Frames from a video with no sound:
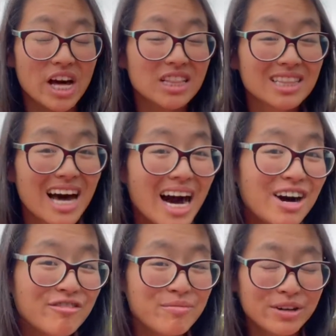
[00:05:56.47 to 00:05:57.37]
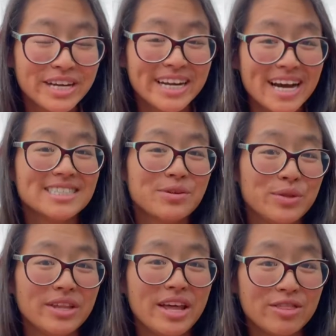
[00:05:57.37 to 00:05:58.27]
a lot of multitasking
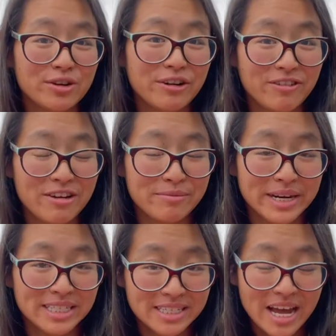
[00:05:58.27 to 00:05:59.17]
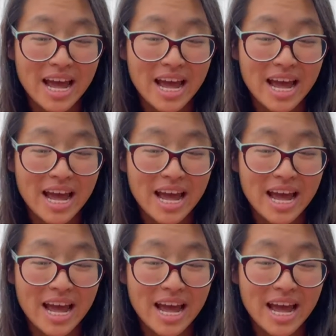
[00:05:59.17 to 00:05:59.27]
within that 35 minutes.